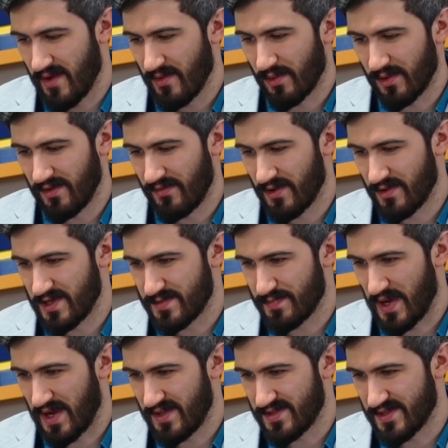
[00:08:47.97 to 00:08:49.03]
of her
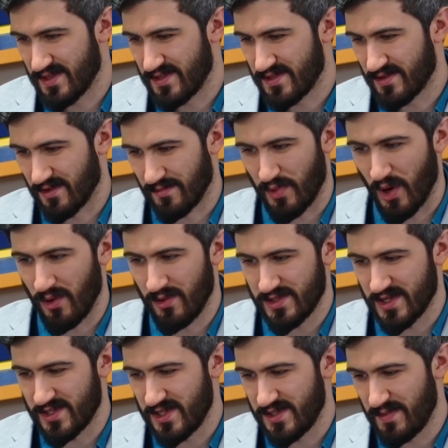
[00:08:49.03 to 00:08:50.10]
responses or posts
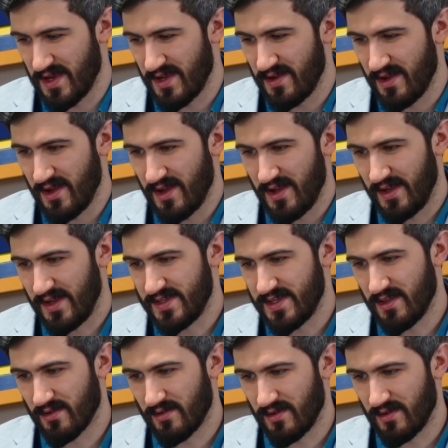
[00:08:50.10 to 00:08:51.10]
that she's made is